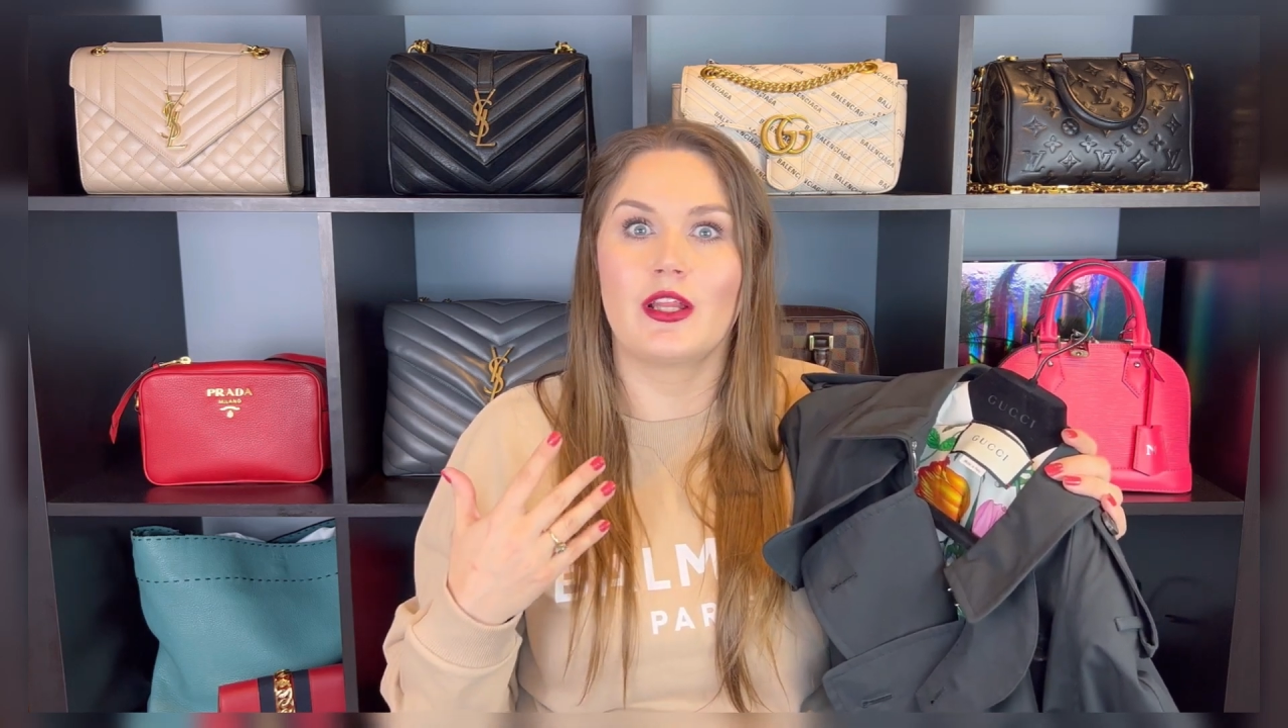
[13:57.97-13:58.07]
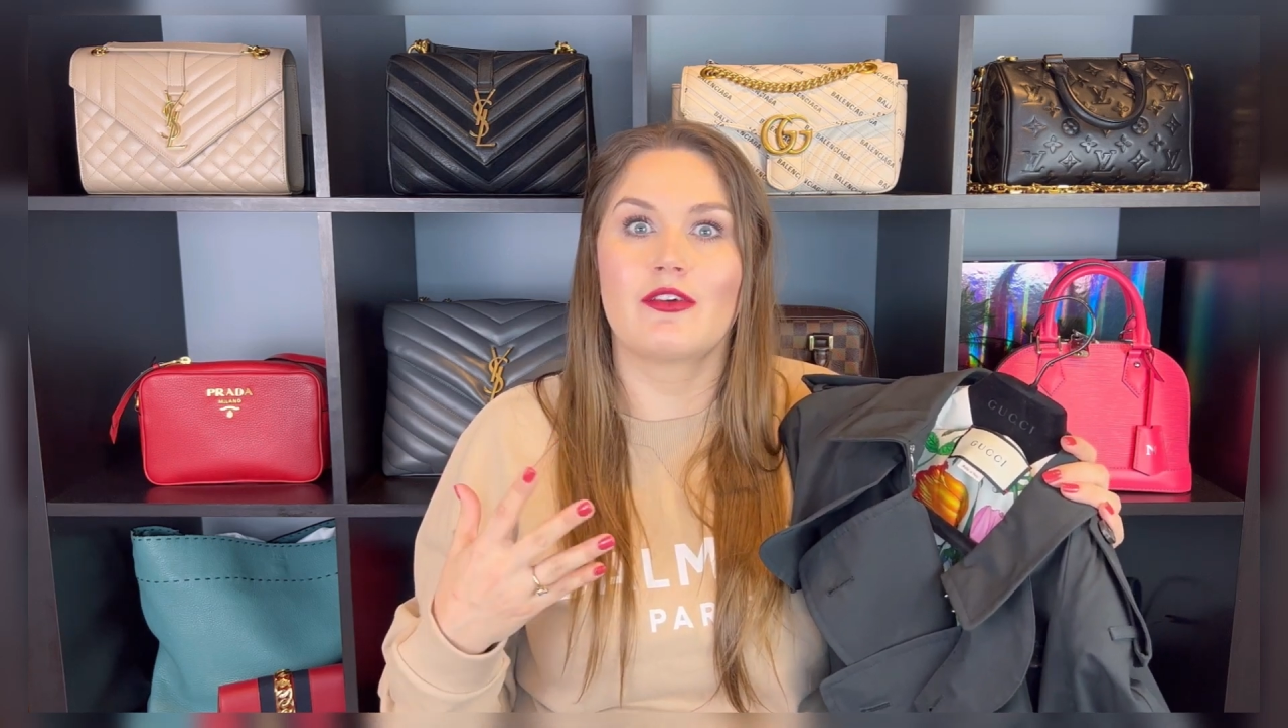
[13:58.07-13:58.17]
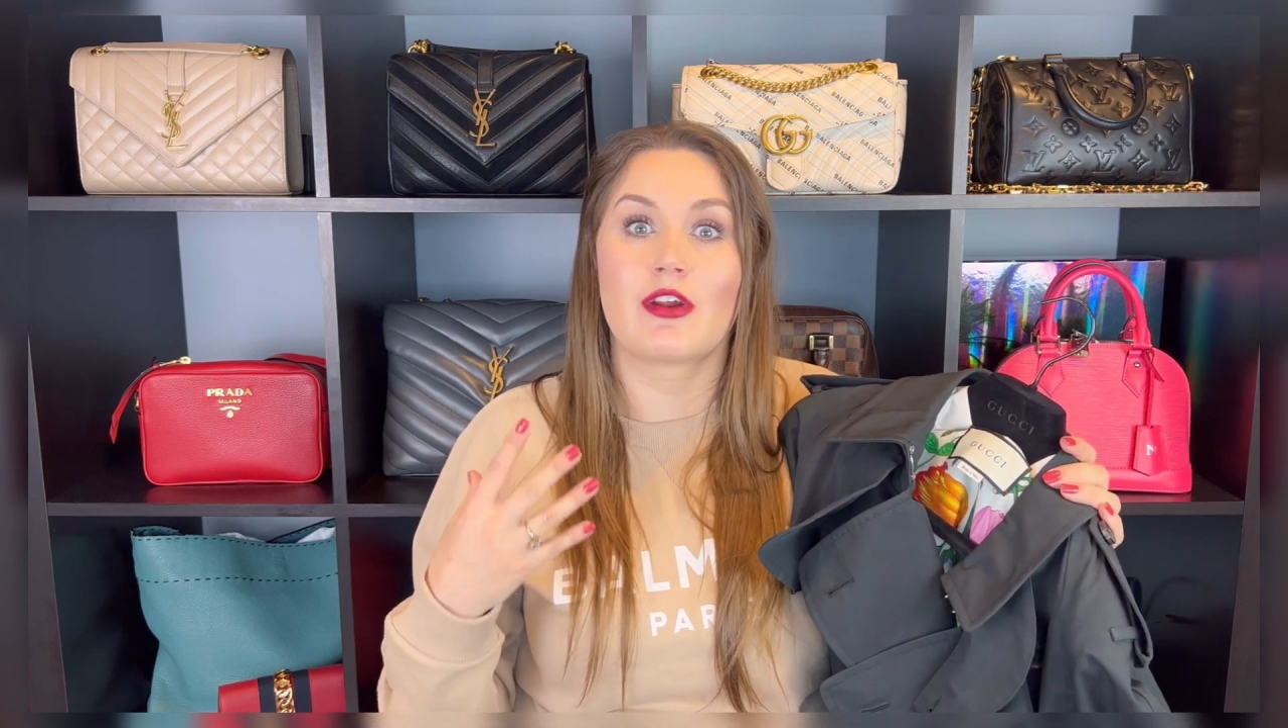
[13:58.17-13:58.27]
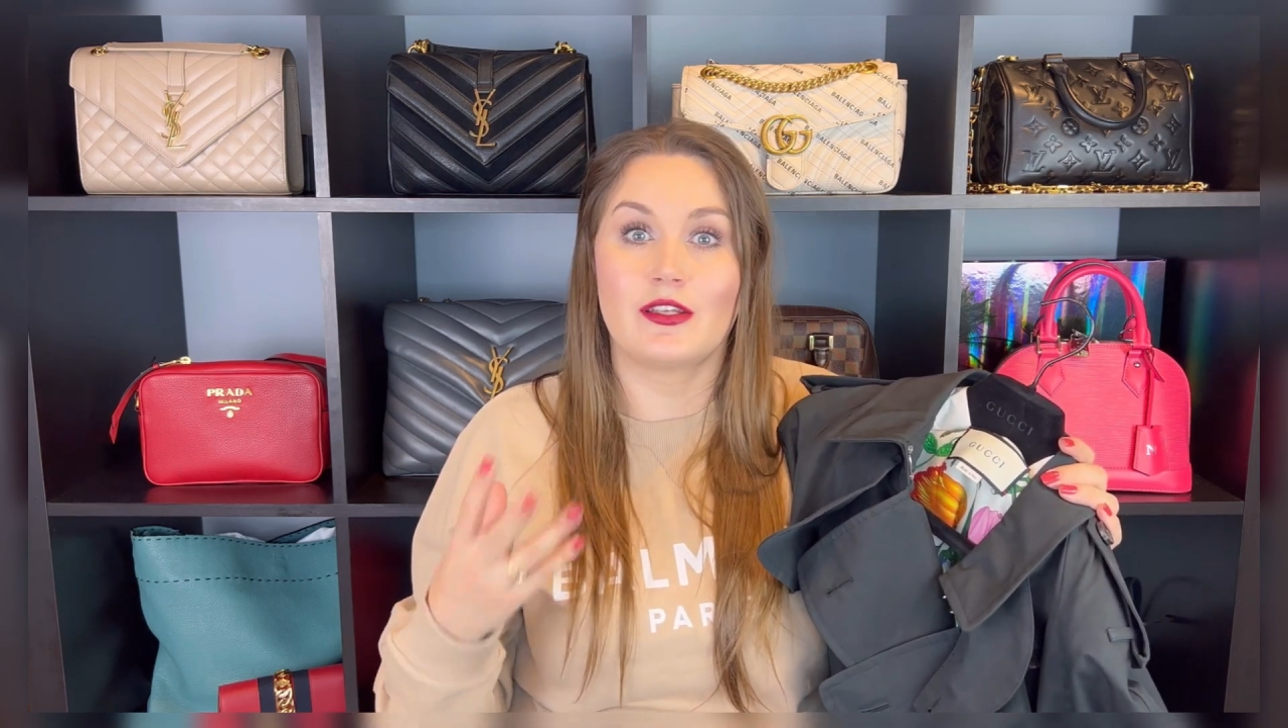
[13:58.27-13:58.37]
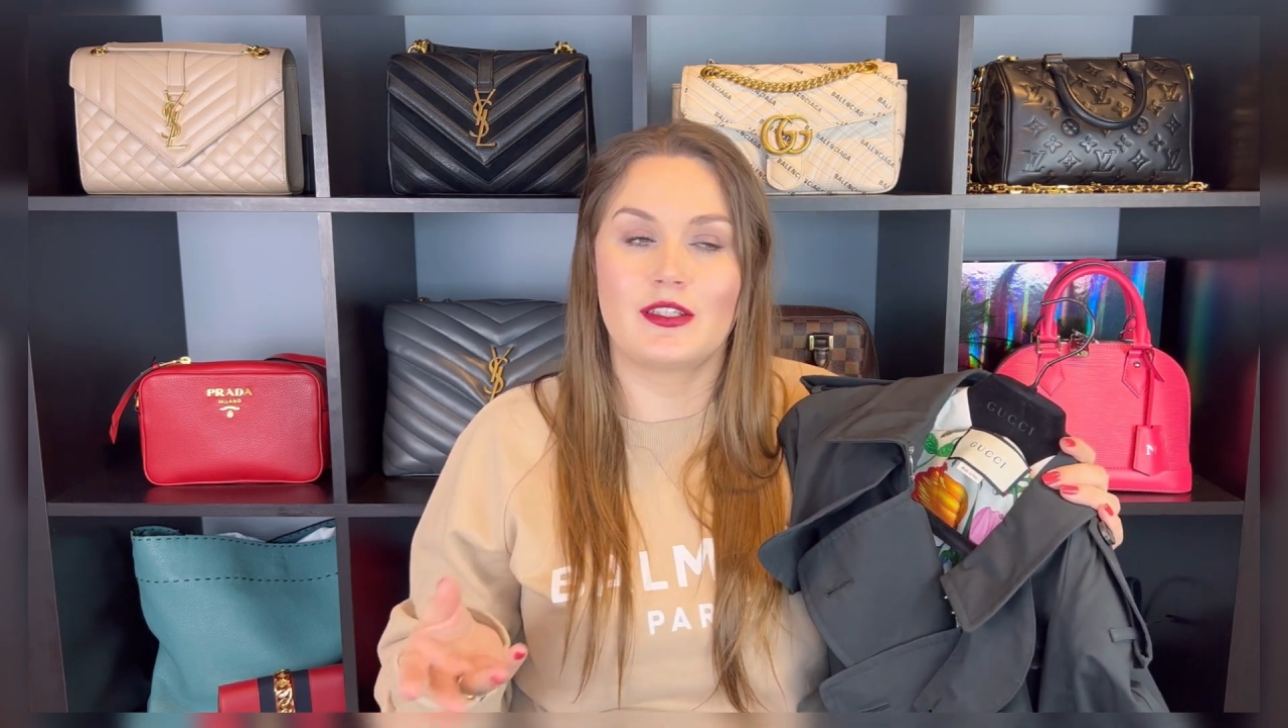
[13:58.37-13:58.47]

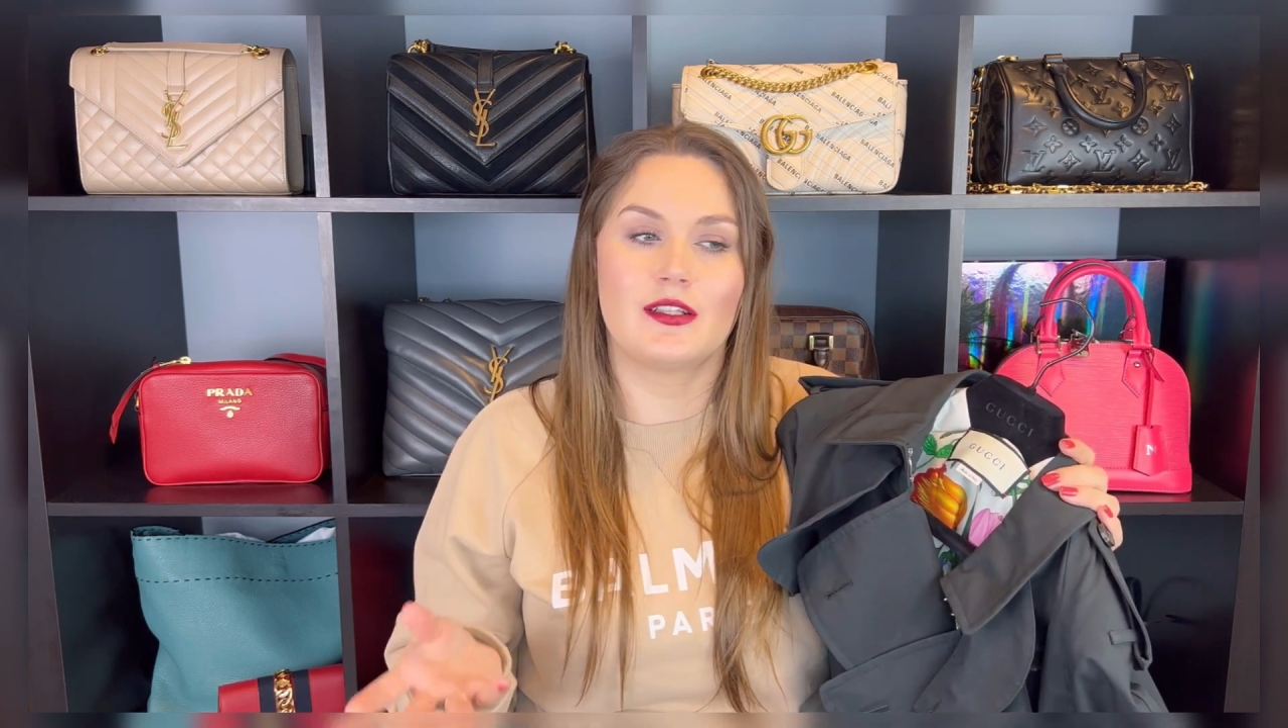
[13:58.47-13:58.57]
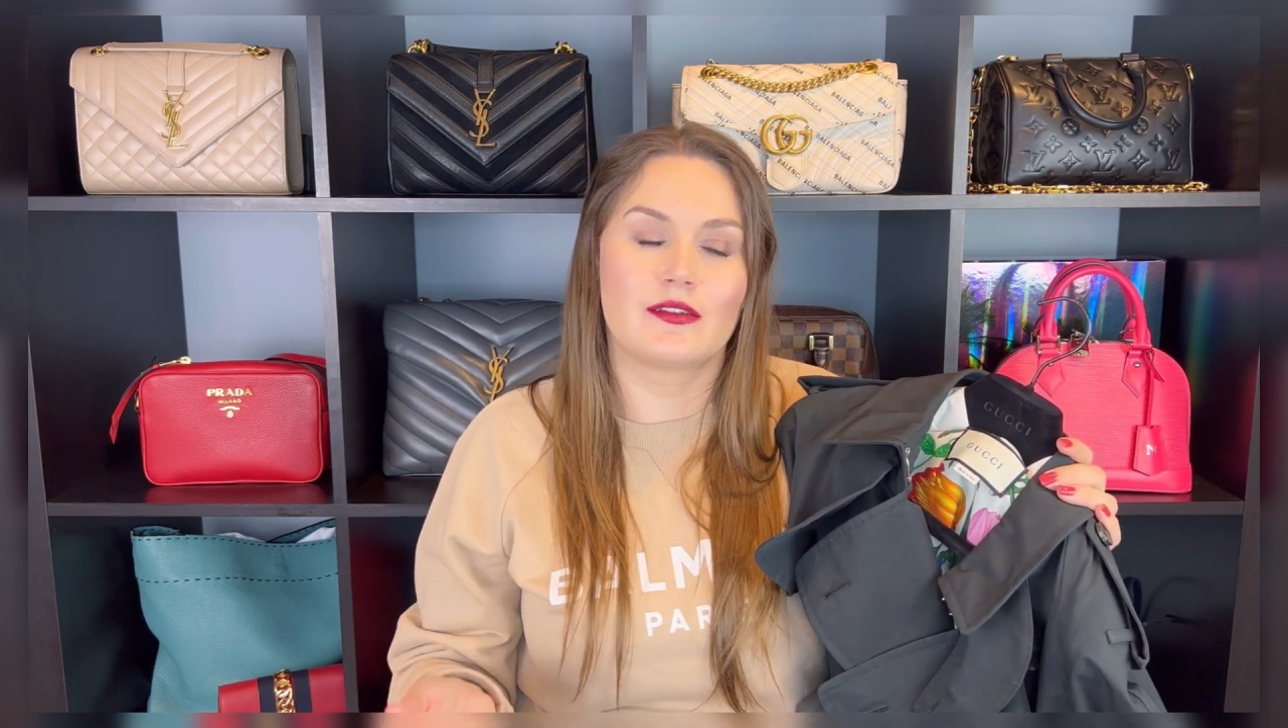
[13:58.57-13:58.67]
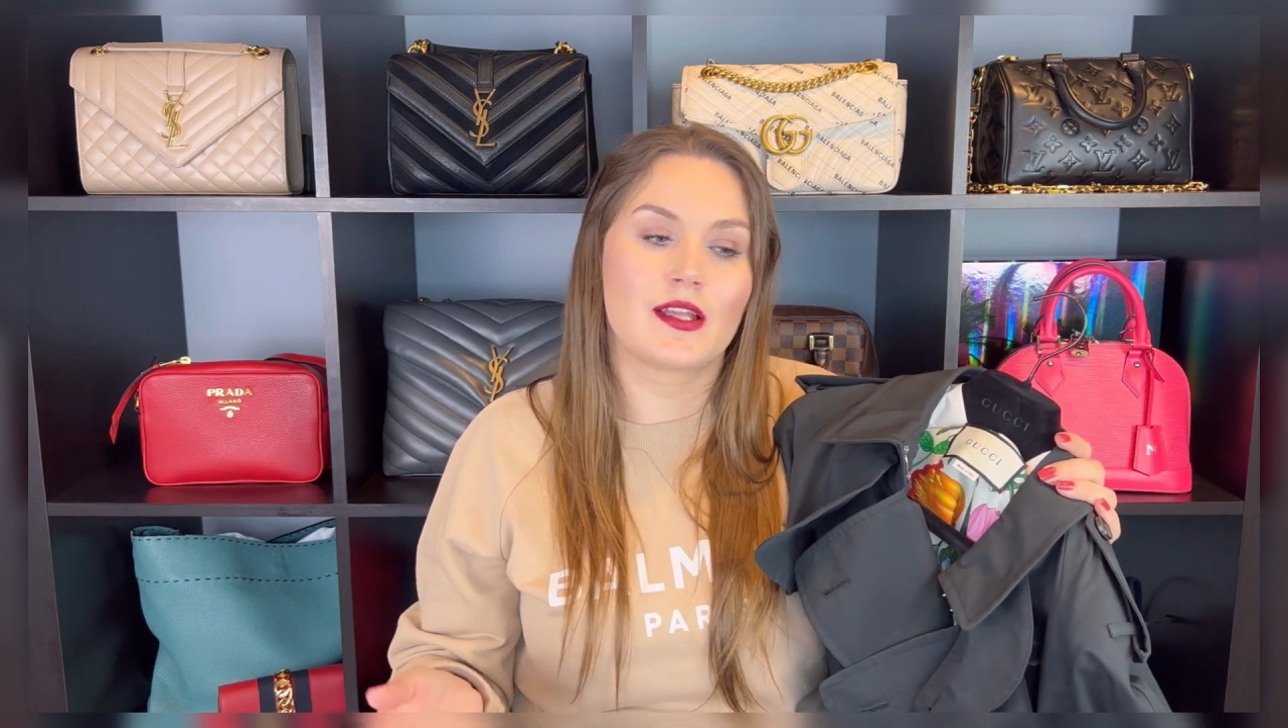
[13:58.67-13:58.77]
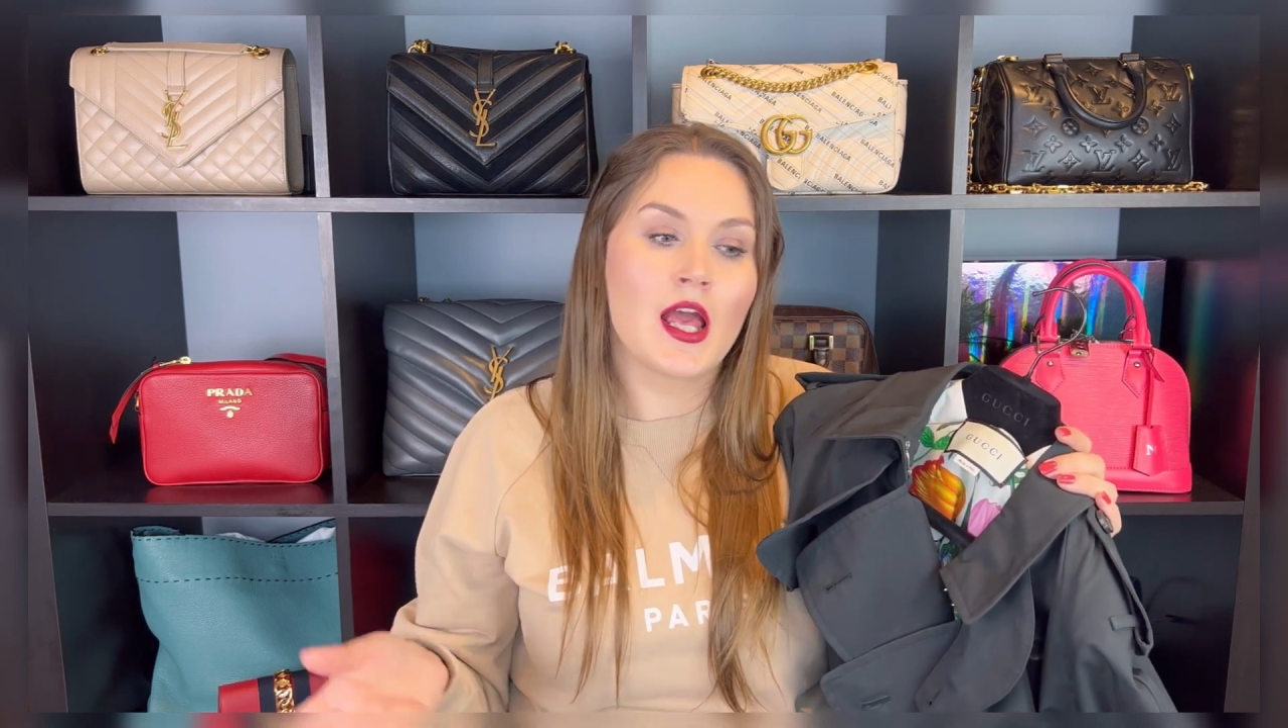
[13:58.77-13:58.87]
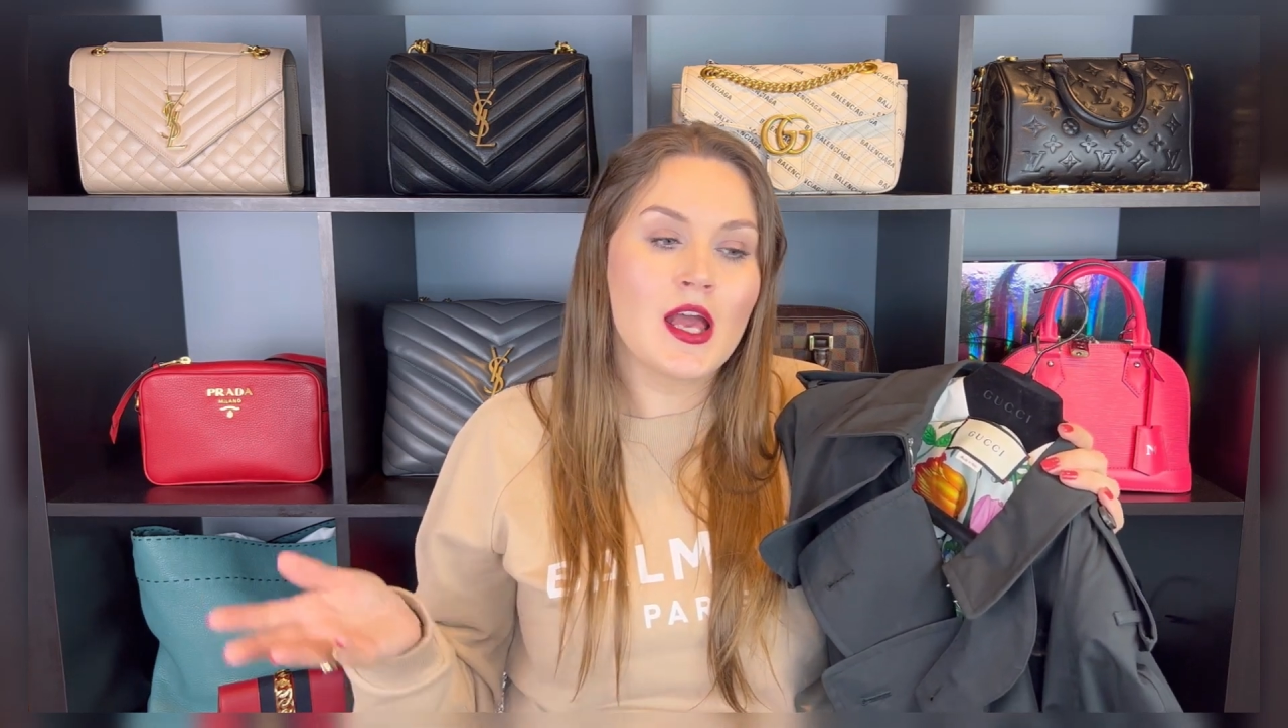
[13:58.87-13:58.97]
great deals.